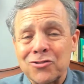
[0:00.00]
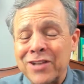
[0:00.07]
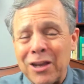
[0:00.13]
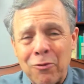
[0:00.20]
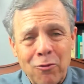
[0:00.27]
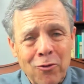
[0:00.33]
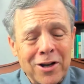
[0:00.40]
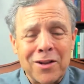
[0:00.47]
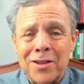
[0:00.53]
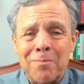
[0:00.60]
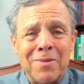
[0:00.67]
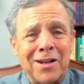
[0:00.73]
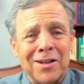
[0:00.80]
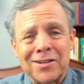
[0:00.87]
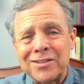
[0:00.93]
Get rid of the
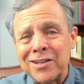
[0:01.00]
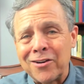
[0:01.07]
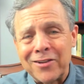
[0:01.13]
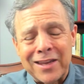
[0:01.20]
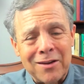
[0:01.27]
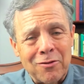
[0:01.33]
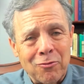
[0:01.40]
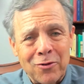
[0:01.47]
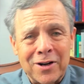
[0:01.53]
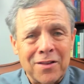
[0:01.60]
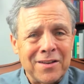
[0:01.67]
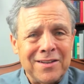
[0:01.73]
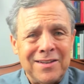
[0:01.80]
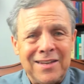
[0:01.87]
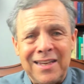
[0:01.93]
military, get rid of
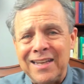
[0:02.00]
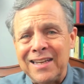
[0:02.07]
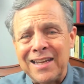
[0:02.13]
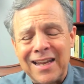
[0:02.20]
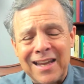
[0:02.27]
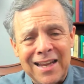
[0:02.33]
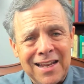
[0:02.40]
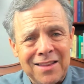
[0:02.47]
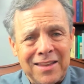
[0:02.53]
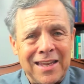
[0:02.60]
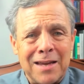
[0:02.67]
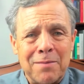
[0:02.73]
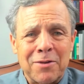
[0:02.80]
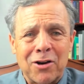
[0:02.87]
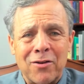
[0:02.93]
the DEA, the
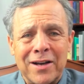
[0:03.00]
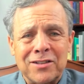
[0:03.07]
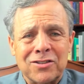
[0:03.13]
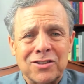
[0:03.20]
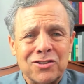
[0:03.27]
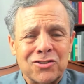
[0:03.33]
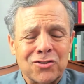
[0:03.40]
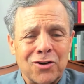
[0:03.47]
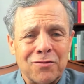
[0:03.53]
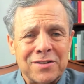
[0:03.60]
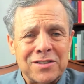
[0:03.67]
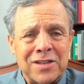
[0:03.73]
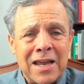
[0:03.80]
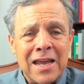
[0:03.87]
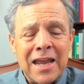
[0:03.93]
immigration service,